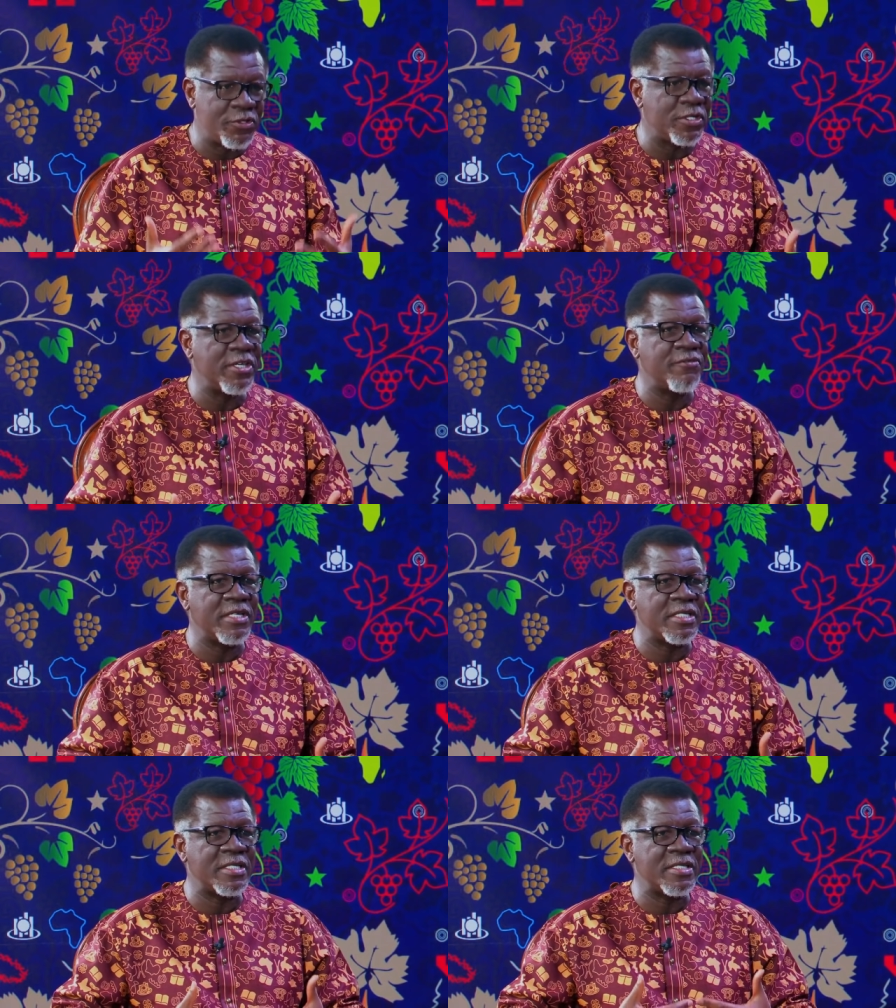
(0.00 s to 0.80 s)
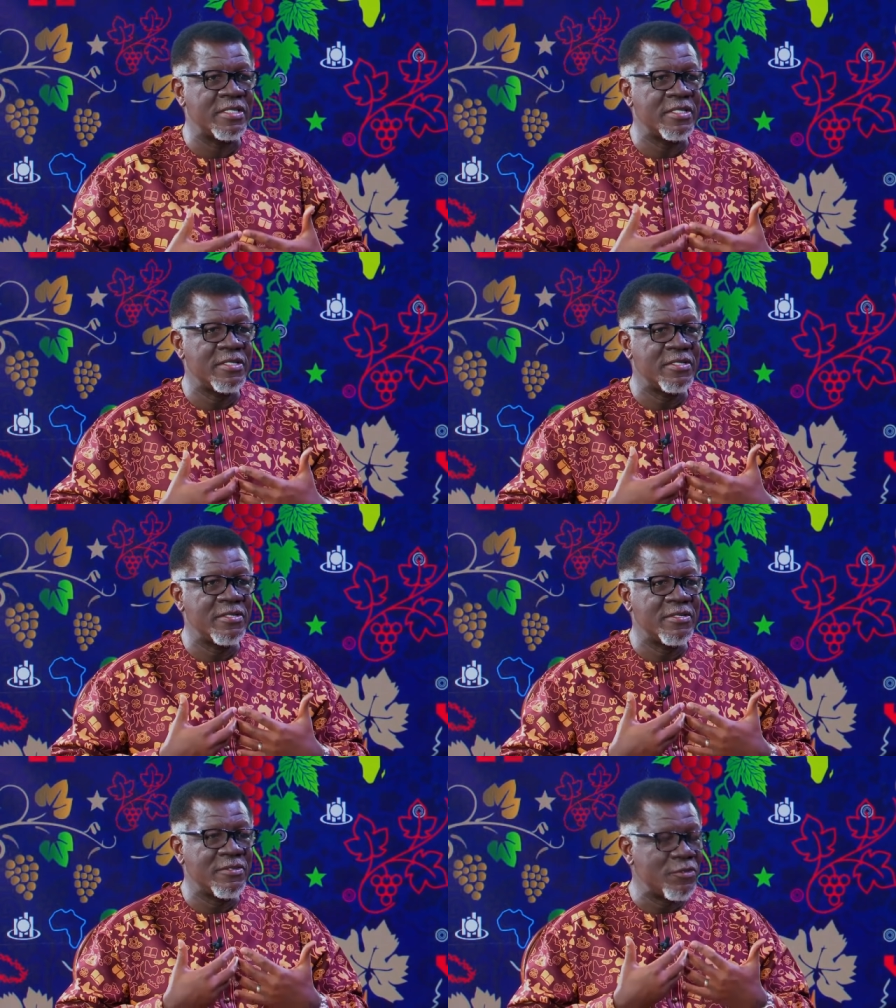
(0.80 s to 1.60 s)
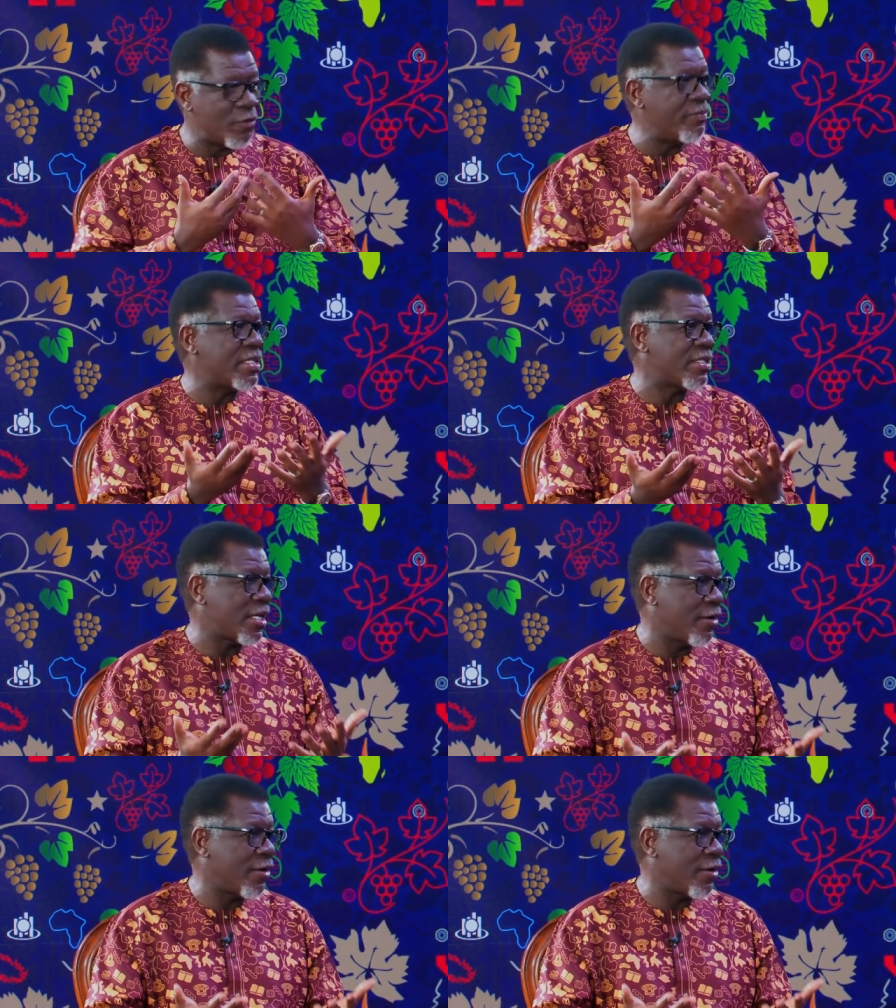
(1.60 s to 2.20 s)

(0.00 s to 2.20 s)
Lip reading: to give it your best